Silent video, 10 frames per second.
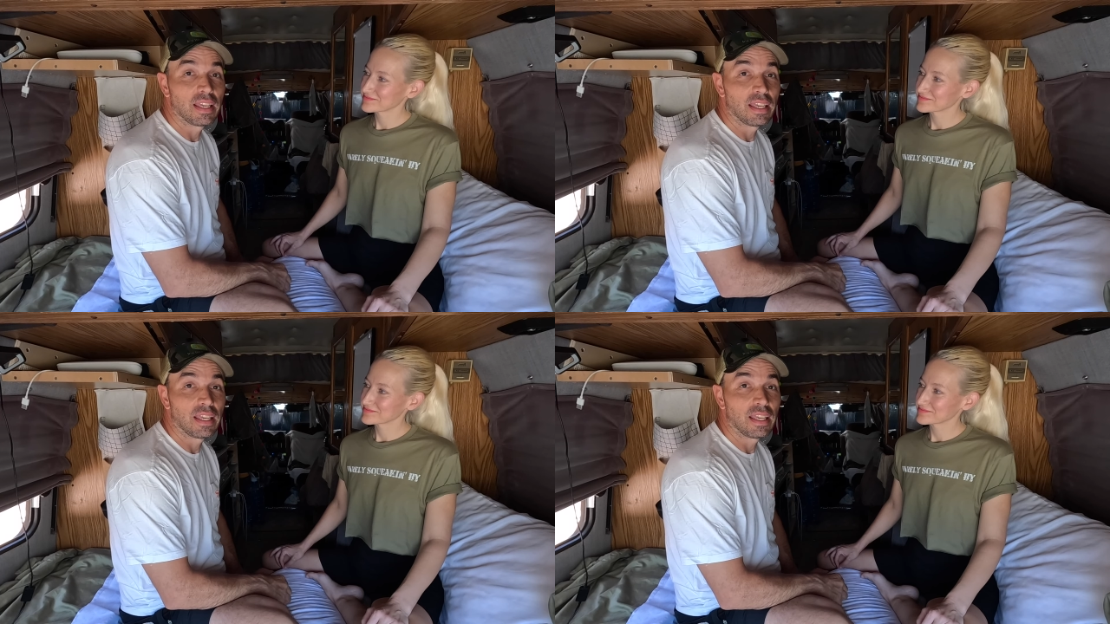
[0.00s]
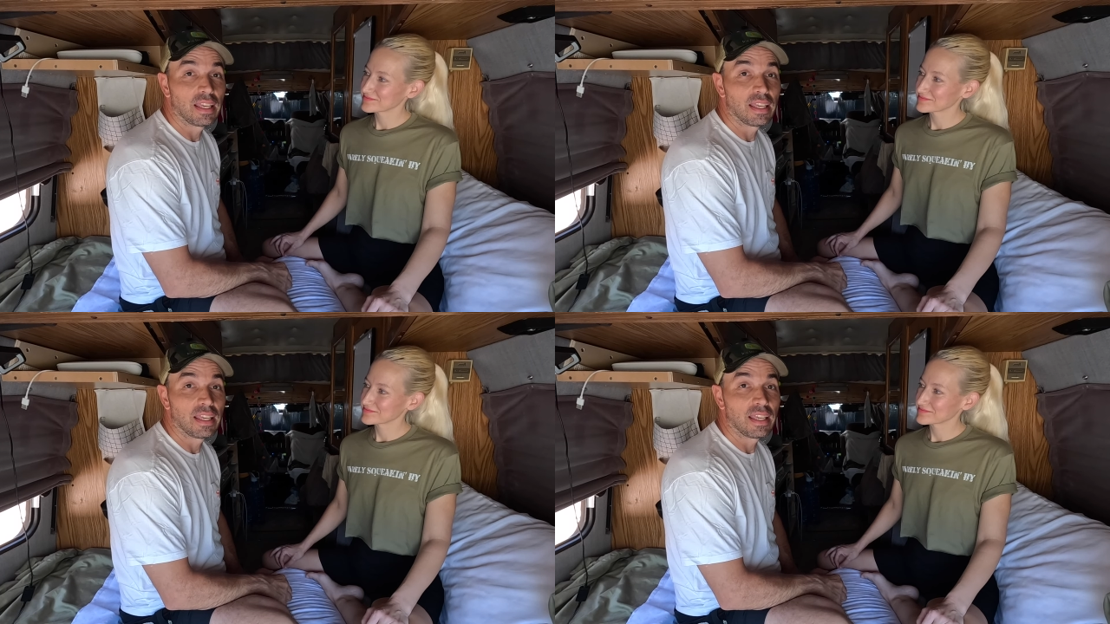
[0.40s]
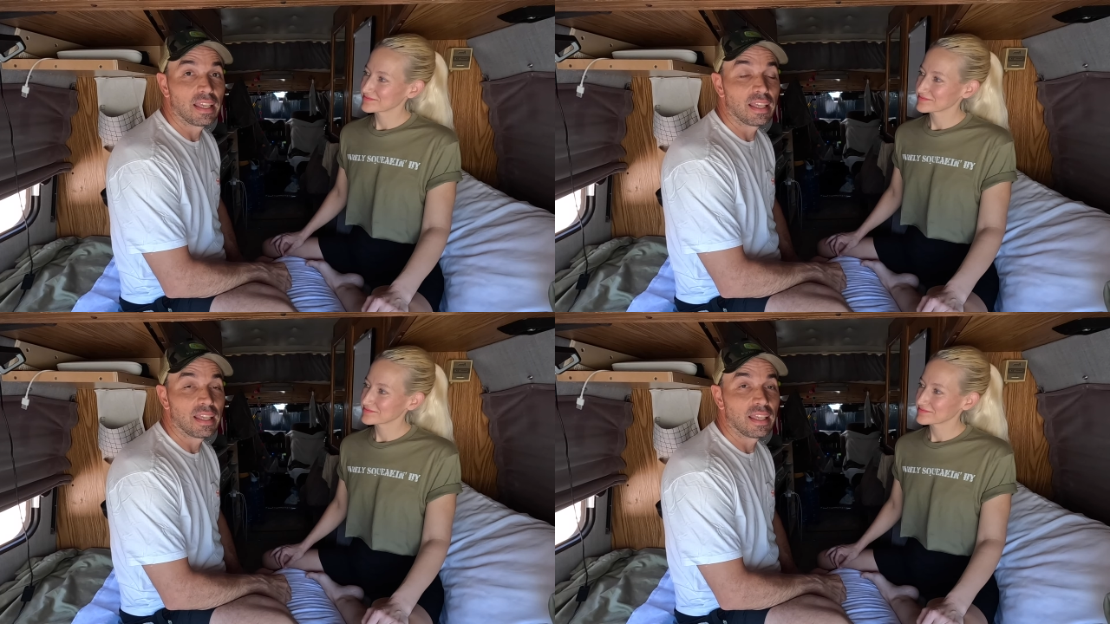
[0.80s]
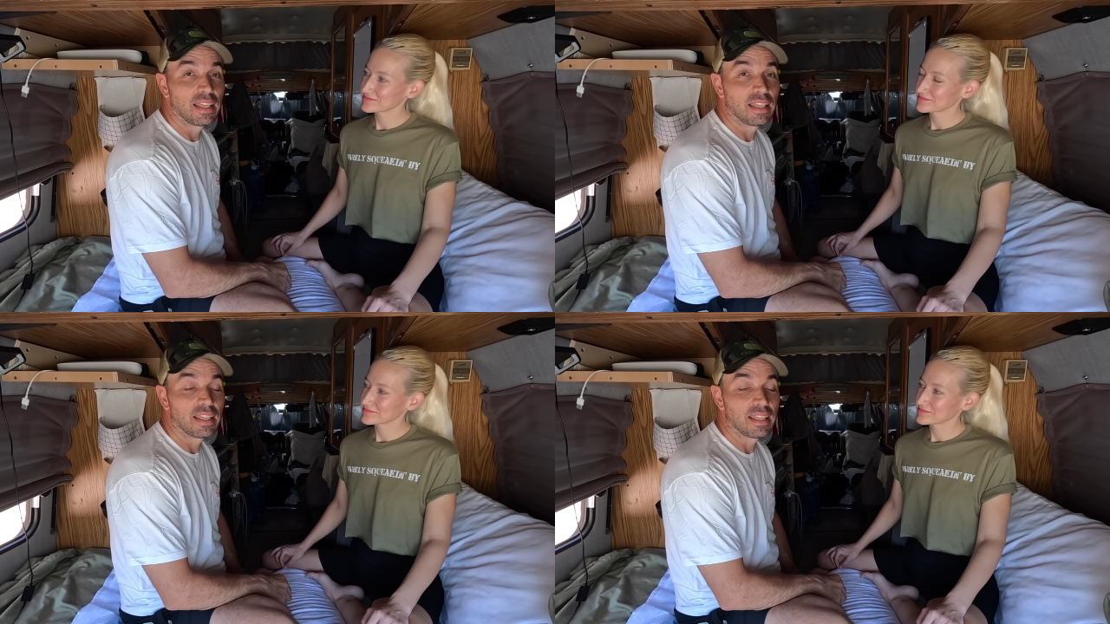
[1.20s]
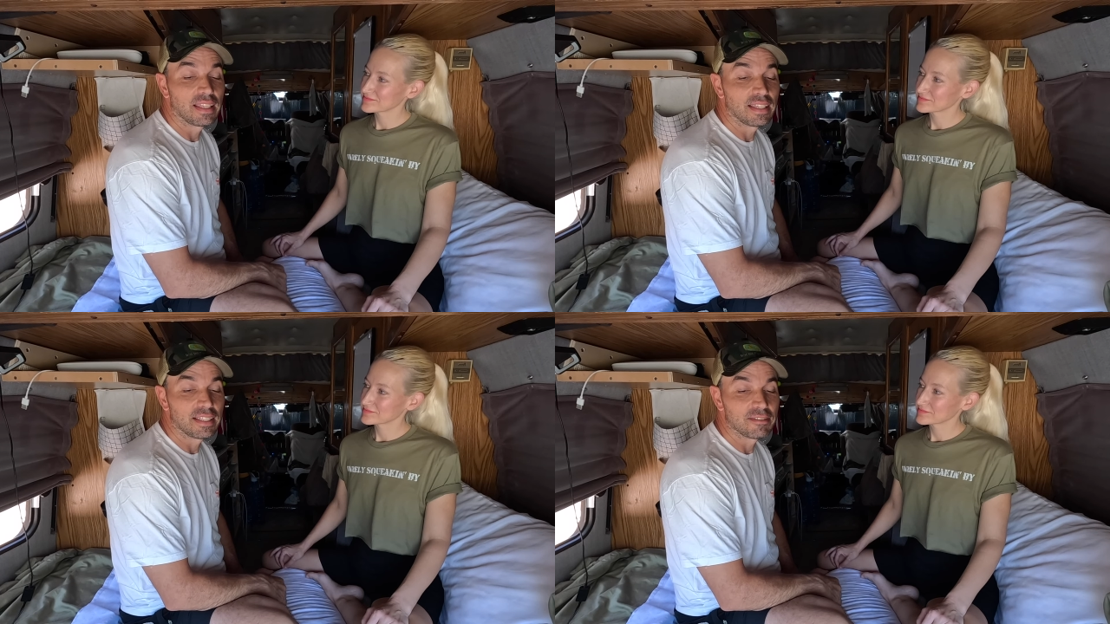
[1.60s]

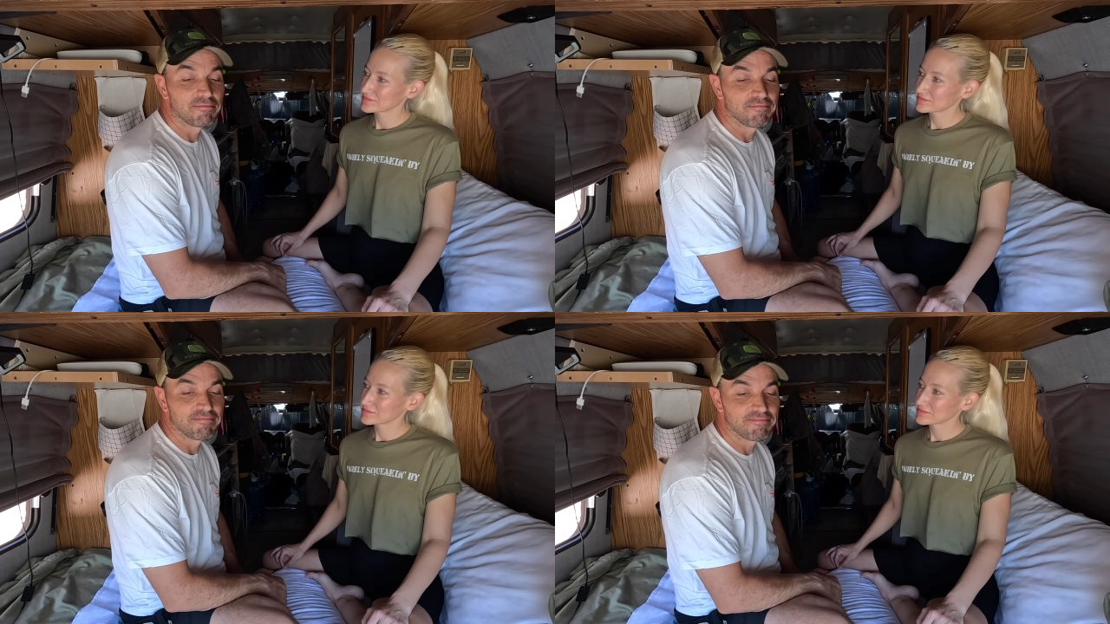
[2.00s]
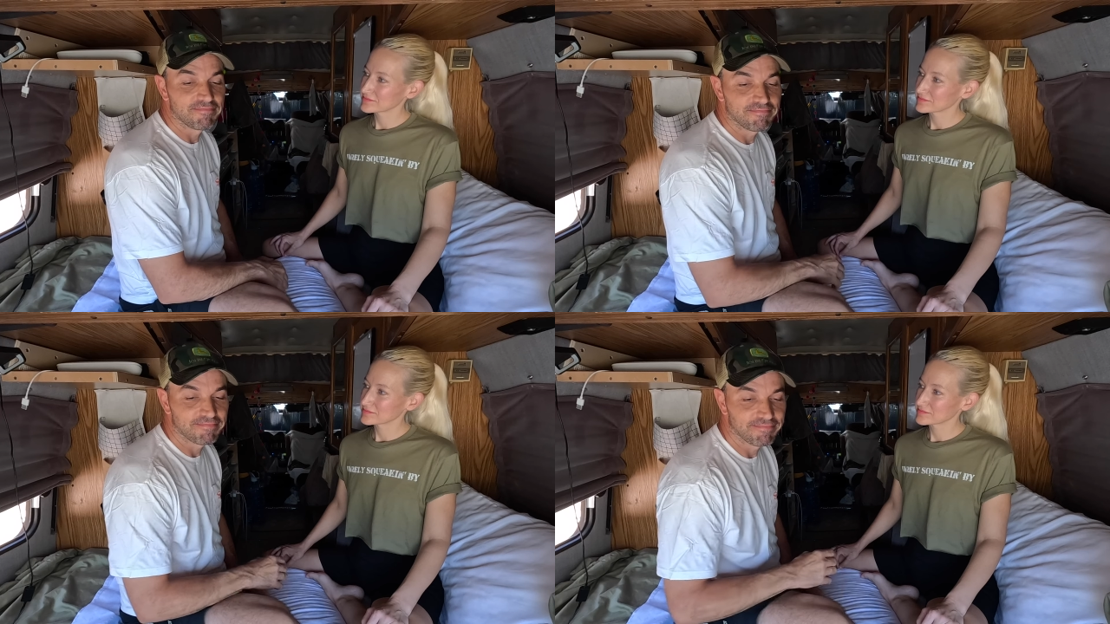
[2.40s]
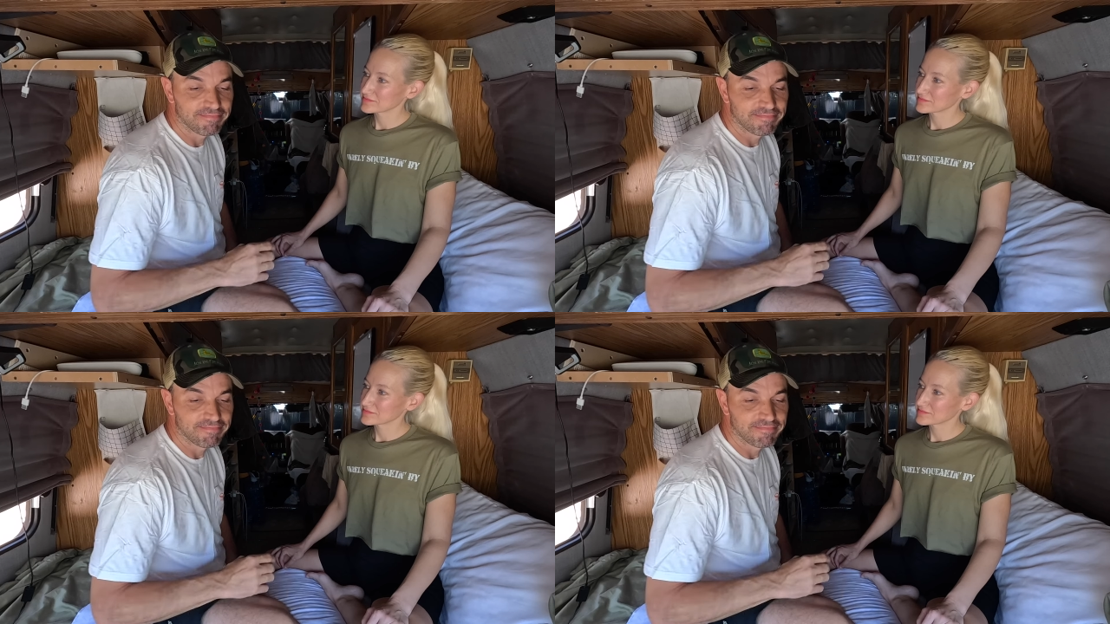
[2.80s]
Nobody speaks.